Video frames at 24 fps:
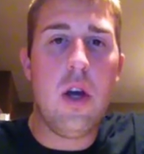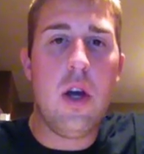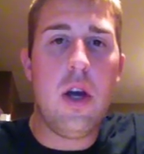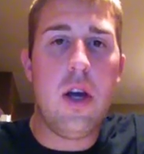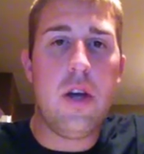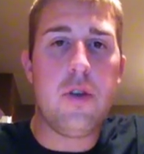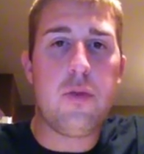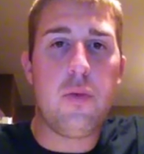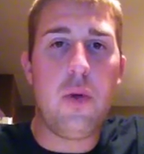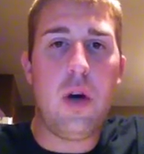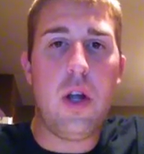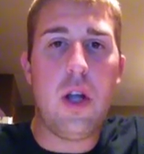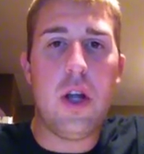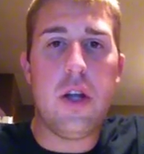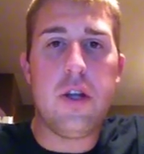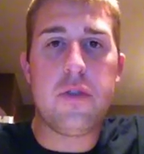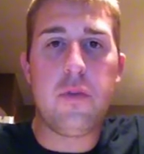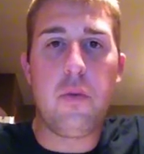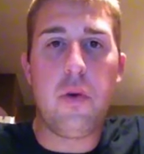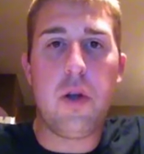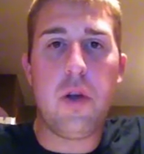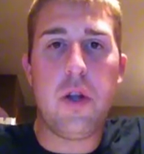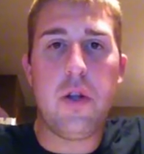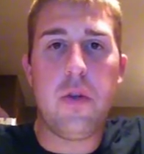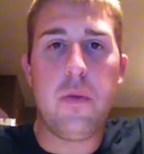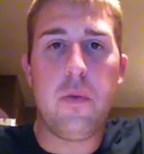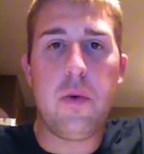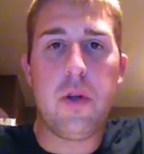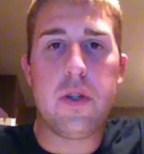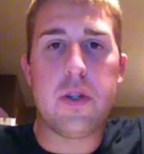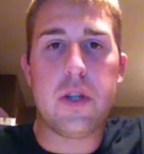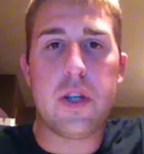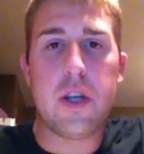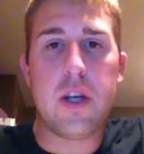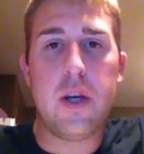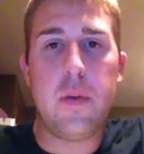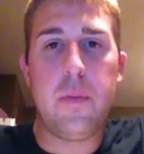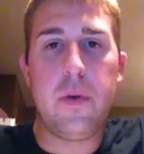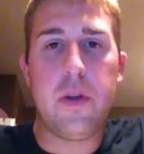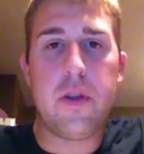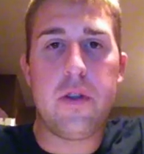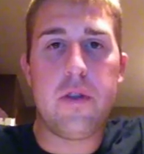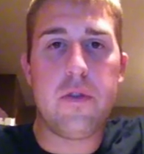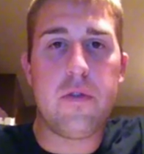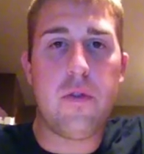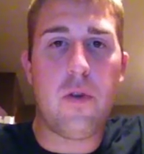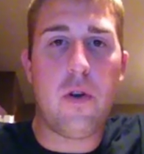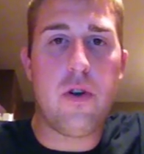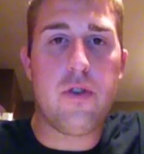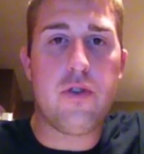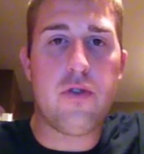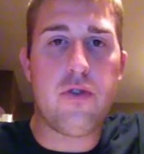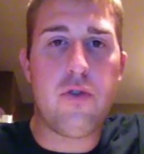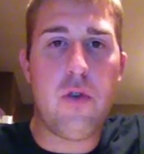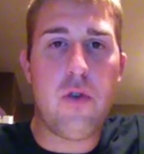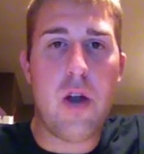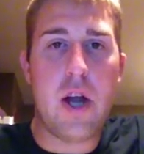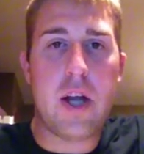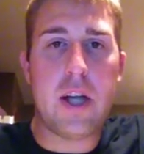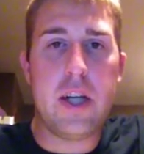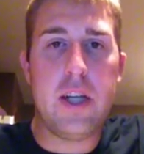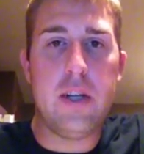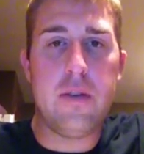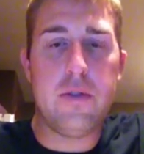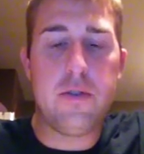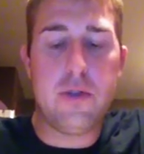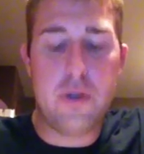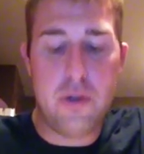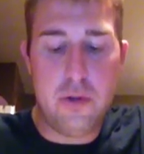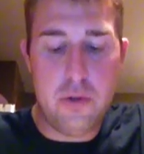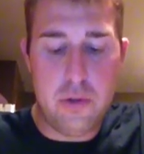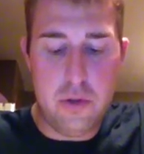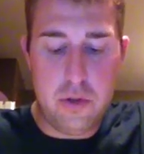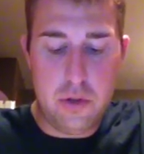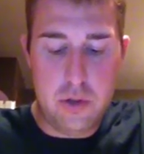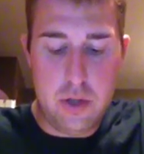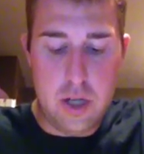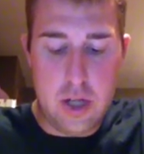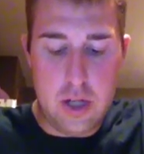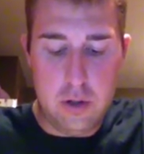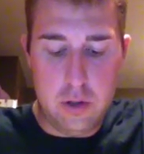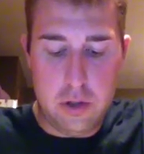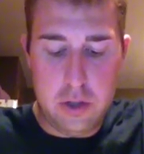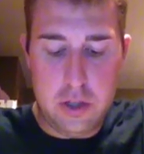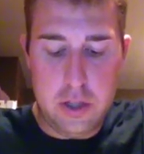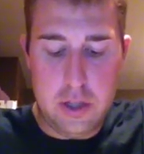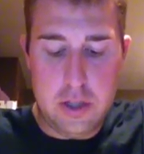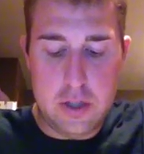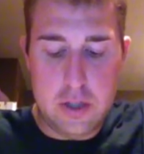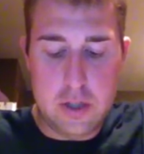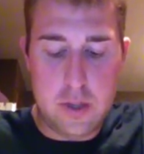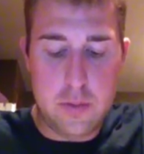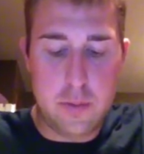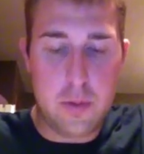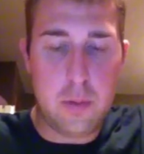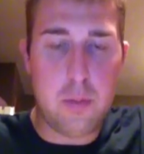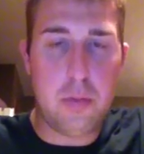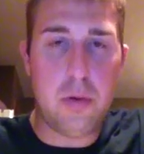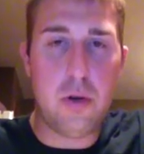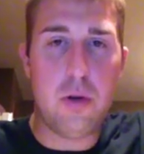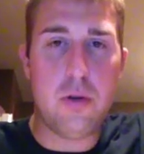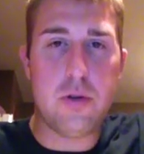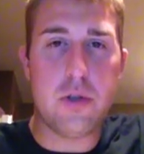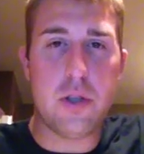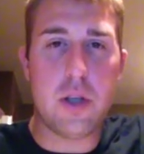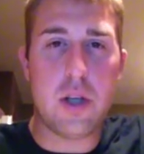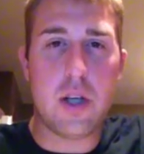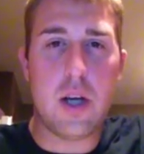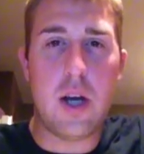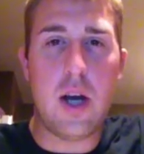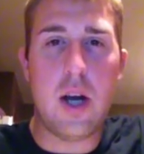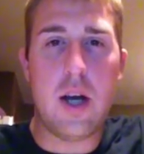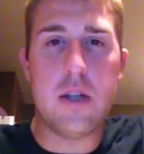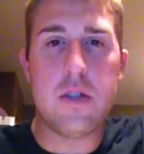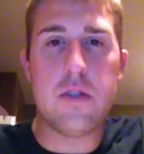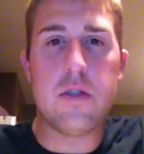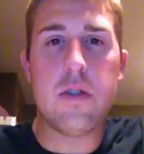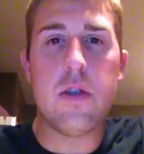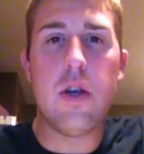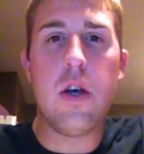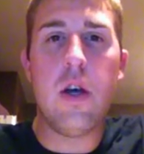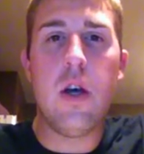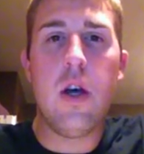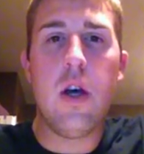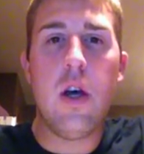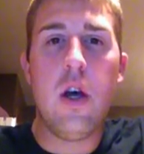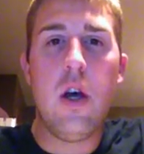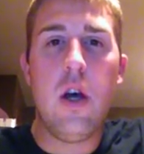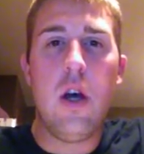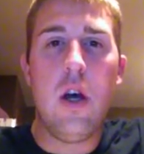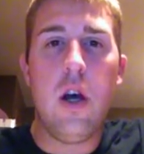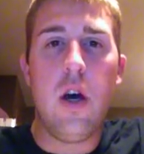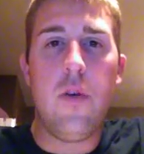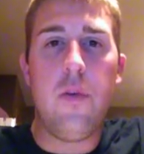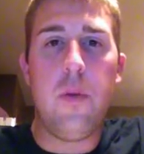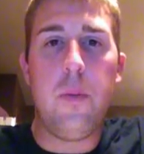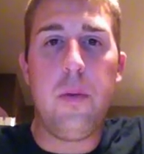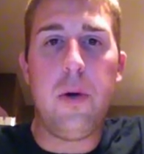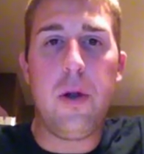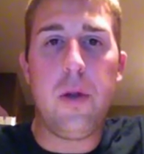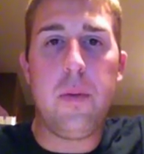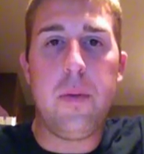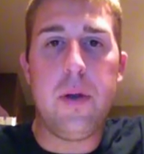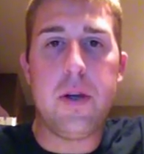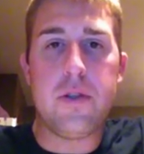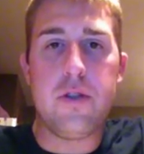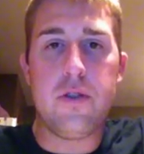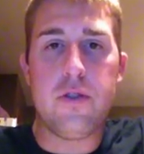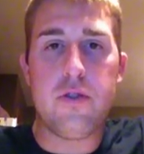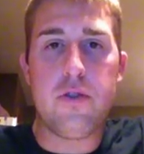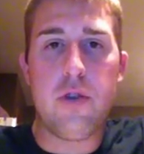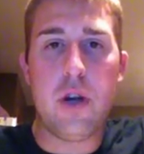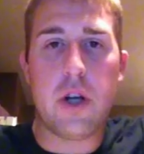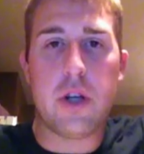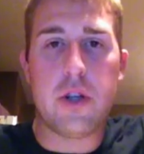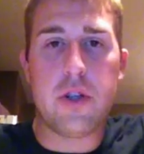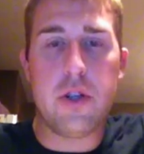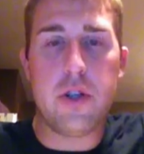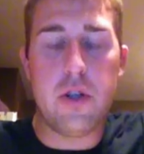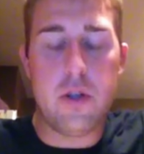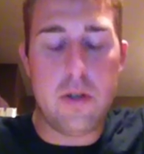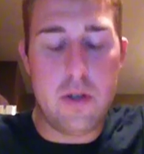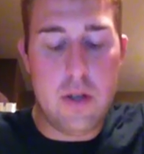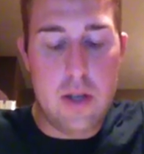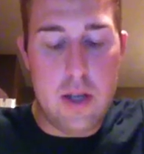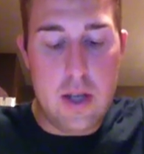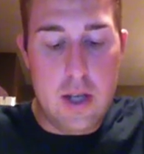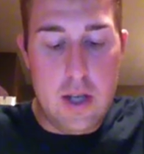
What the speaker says: as well as what does it come with as far as tracking of students and looking at some of the pros and cons of ability-based instruction.